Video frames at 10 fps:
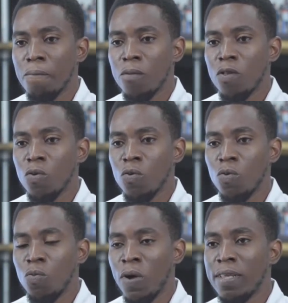So
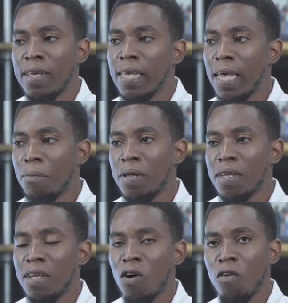when they came in
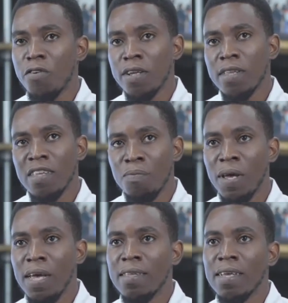and they offered us a
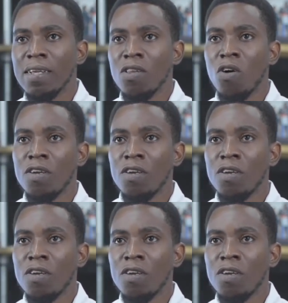space and a lot